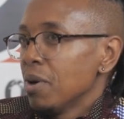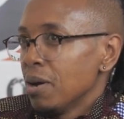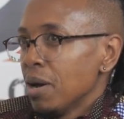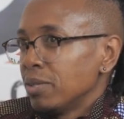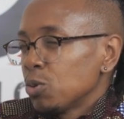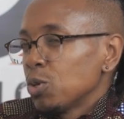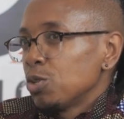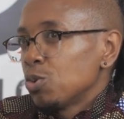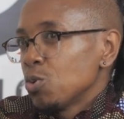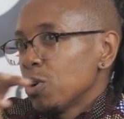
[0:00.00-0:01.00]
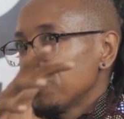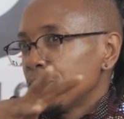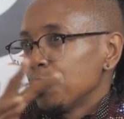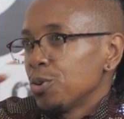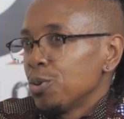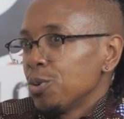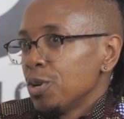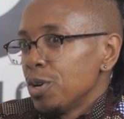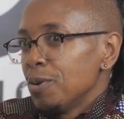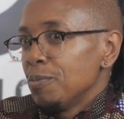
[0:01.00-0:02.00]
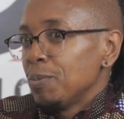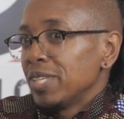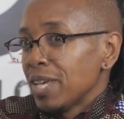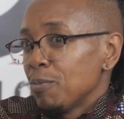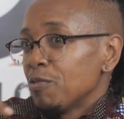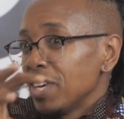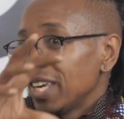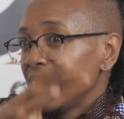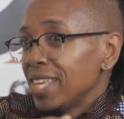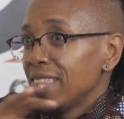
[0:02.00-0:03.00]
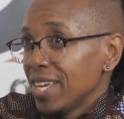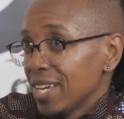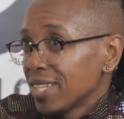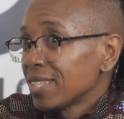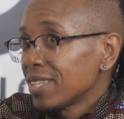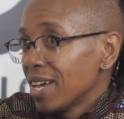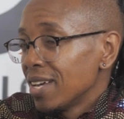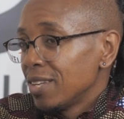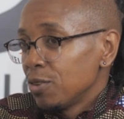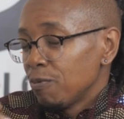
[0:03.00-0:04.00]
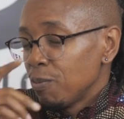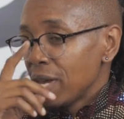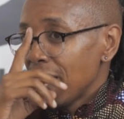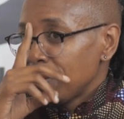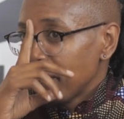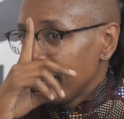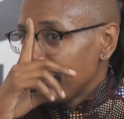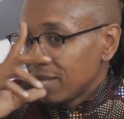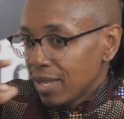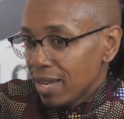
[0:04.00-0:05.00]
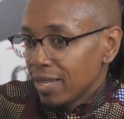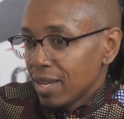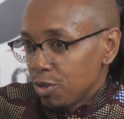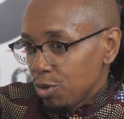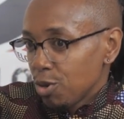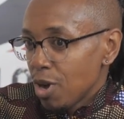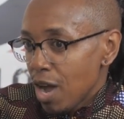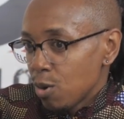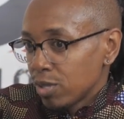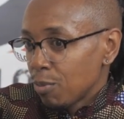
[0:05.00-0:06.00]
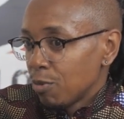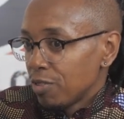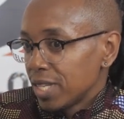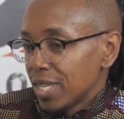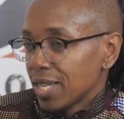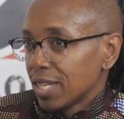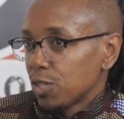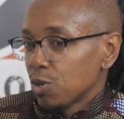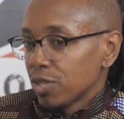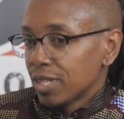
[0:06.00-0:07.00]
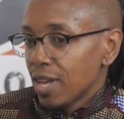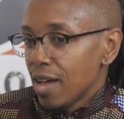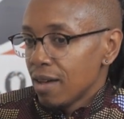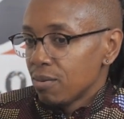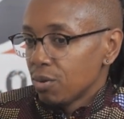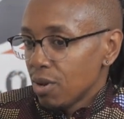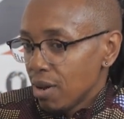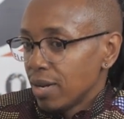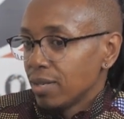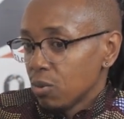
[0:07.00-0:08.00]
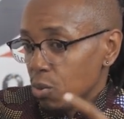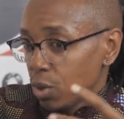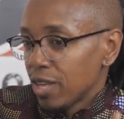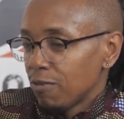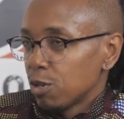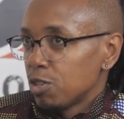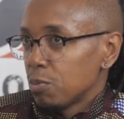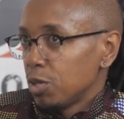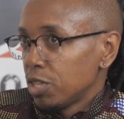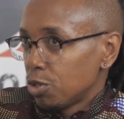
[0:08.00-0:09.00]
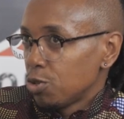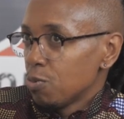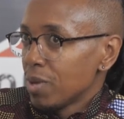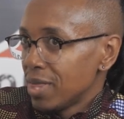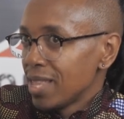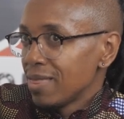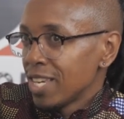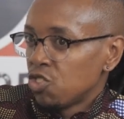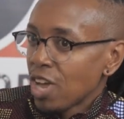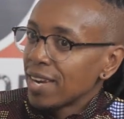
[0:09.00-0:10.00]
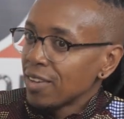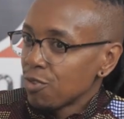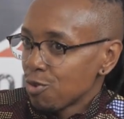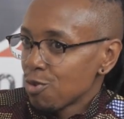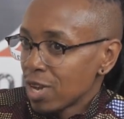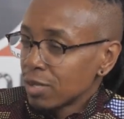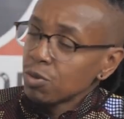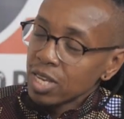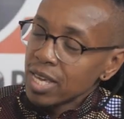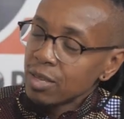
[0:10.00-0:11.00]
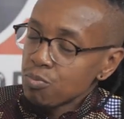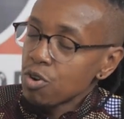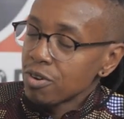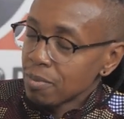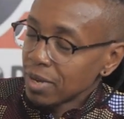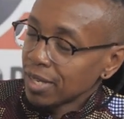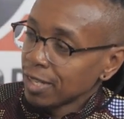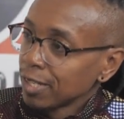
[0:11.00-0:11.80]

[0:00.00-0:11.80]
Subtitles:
I just want you to walk through maybe some of the key things. And you have begun by saying, you know, how some of the CSA talks and what they've contributed to, but the journey through, especially in programming.